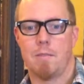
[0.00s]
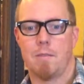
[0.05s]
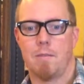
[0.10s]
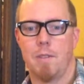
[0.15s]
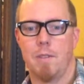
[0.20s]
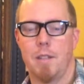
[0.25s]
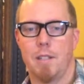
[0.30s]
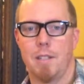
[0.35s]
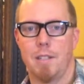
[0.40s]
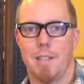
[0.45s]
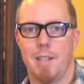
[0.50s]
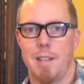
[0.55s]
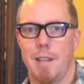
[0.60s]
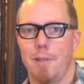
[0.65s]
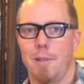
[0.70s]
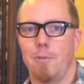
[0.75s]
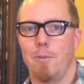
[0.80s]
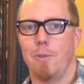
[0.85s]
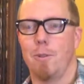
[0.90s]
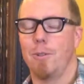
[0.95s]
fell into
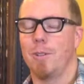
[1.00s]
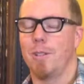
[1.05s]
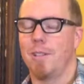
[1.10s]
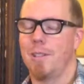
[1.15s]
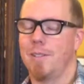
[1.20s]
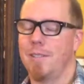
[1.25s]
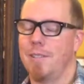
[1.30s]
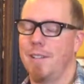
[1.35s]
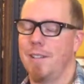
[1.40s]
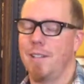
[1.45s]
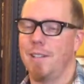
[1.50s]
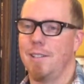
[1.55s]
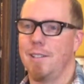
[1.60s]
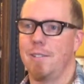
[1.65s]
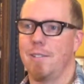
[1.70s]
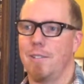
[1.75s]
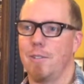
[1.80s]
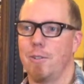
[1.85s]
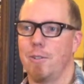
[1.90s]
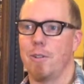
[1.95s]
that role
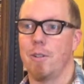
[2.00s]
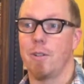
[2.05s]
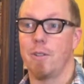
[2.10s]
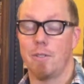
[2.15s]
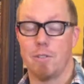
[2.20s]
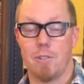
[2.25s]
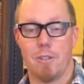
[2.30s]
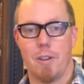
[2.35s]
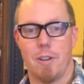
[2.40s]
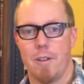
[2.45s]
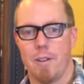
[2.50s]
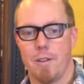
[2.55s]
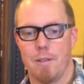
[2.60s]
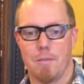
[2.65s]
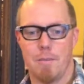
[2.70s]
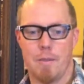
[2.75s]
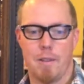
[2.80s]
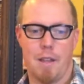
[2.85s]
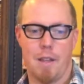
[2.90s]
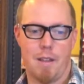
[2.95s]
and learned on the
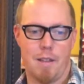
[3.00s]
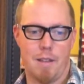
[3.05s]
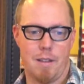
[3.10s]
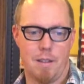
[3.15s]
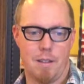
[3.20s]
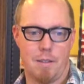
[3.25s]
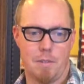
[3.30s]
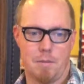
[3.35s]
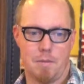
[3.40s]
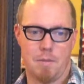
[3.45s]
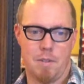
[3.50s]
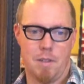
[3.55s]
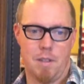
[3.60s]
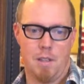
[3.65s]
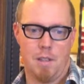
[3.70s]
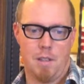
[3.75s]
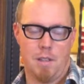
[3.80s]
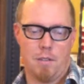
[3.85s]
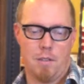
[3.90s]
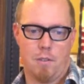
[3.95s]
job. And
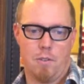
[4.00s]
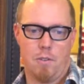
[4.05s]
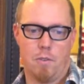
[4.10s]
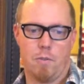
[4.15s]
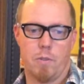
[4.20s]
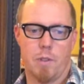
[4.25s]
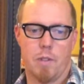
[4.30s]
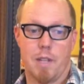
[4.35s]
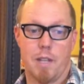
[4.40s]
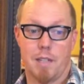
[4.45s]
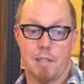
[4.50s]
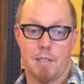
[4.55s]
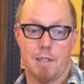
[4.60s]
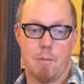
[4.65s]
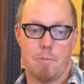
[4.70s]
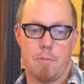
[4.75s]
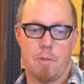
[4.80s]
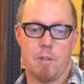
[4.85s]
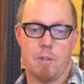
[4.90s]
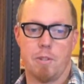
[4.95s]
over the next
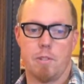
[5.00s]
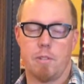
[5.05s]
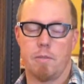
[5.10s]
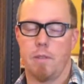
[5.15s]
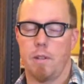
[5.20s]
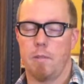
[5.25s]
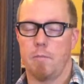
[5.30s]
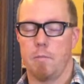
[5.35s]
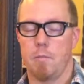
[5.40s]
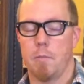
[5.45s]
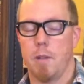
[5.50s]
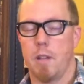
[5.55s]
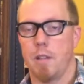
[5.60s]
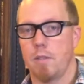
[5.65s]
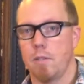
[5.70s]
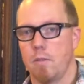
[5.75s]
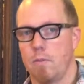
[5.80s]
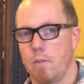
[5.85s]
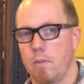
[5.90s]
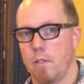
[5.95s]
couple of years, developed a
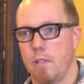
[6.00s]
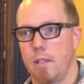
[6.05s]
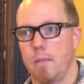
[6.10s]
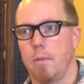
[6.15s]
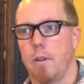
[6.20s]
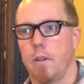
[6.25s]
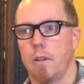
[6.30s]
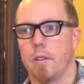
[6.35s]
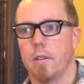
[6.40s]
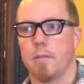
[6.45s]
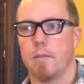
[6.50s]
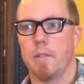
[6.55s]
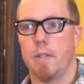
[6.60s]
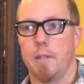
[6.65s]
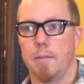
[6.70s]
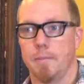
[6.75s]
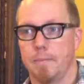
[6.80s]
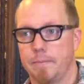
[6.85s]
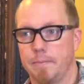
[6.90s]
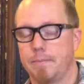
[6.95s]
passion for
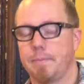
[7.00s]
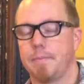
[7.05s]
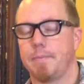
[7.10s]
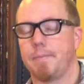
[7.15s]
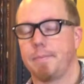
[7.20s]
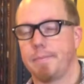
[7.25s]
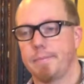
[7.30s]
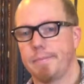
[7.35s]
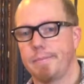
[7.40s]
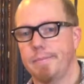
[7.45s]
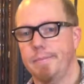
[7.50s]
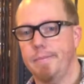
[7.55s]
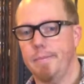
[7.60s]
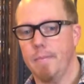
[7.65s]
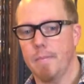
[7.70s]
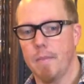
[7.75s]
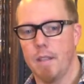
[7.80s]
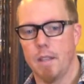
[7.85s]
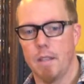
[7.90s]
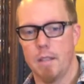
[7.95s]
typography.
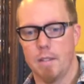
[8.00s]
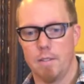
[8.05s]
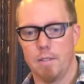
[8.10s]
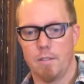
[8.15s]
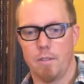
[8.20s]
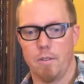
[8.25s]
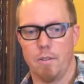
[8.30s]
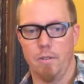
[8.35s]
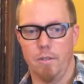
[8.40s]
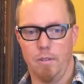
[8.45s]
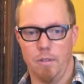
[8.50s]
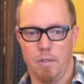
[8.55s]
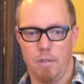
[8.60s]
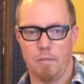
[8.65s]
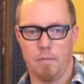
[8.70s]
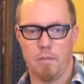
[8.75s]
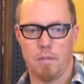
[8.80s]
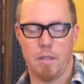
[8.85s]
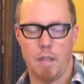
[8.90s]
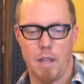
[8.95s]
And so
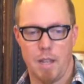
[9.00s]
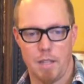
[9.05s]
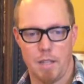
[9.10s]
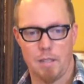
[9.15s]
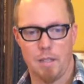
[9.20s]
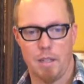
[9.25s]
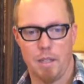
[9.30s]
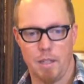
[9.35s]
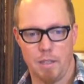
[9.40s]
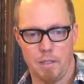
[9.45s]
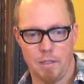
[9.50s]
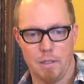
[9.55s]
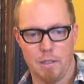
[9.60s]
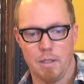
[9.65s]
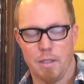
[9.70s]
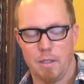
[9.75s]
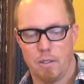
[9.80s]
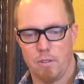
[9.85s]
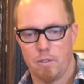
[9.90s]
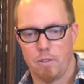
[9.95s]
as I
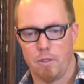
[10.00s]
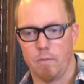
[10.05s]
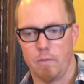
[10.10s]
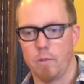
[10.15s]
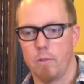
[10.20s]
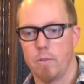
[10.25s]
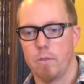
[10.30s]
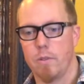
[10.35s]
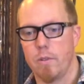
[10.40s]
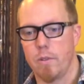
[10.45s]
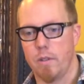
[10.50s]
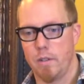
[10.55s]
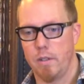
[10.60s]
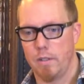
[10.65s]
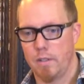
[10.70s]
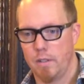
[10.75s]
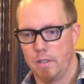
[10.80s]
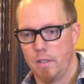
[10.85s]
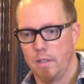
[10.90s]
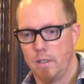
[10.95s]
sort of grew